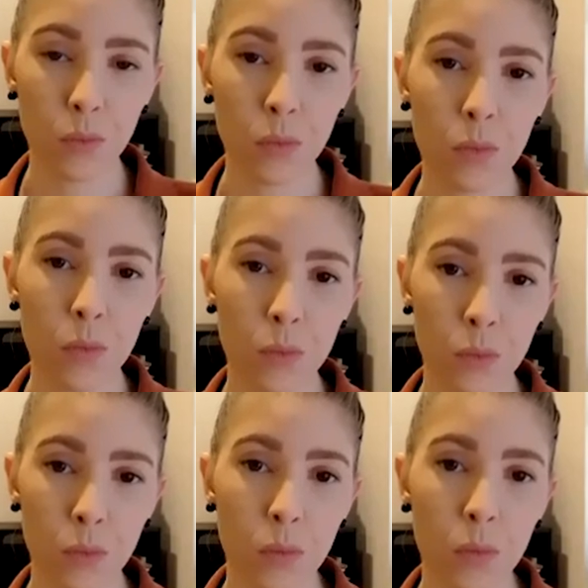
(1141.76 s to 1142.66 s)

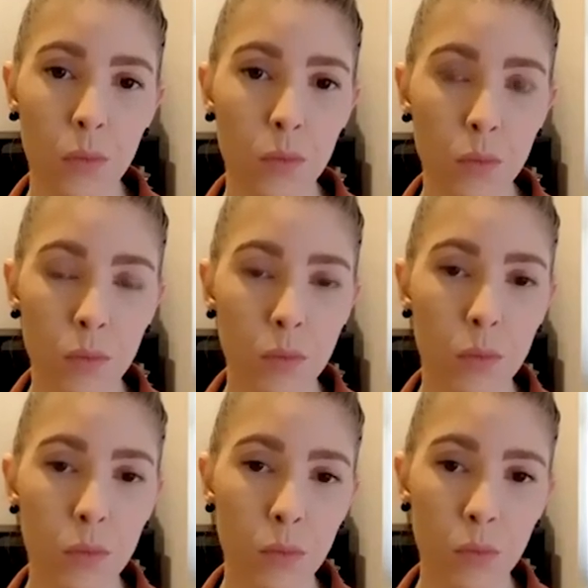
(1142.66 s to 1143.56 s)

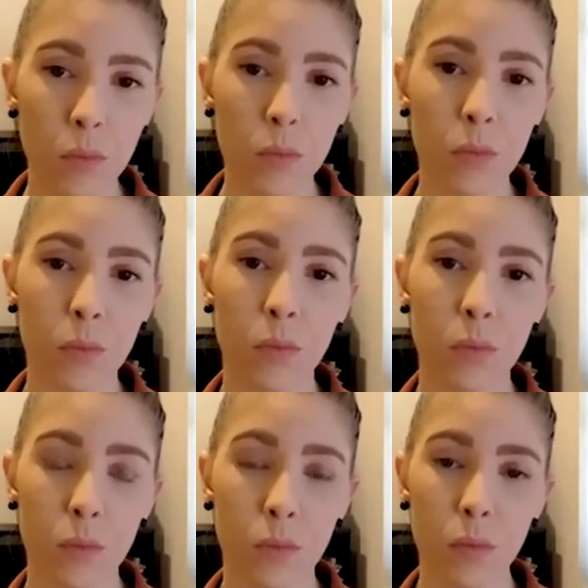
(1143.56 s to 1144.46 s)

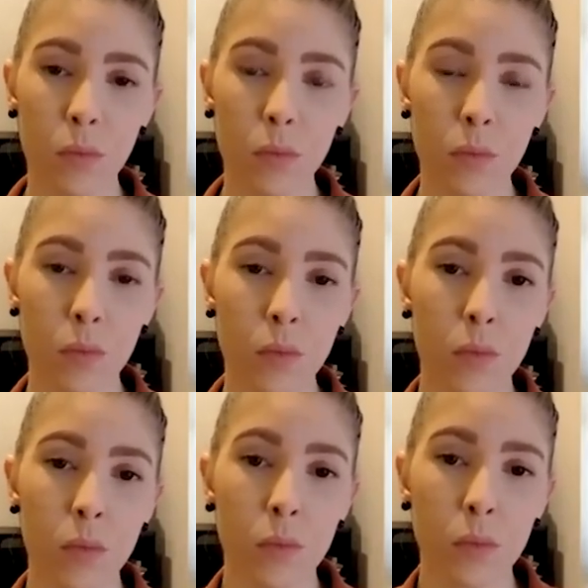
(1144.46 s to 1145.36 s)

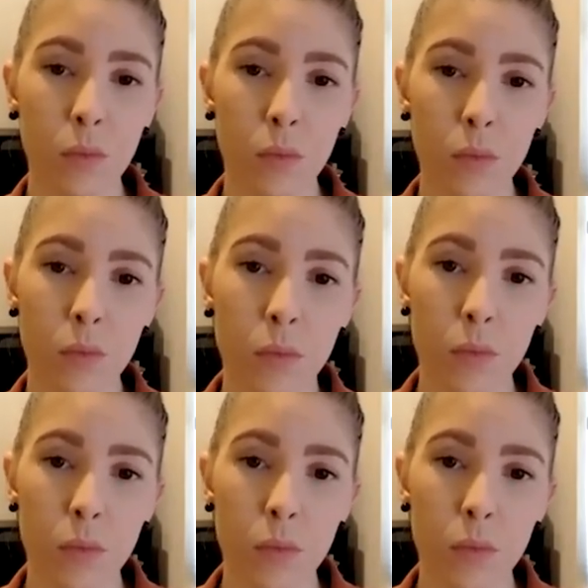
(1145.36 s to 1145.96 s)
(silent)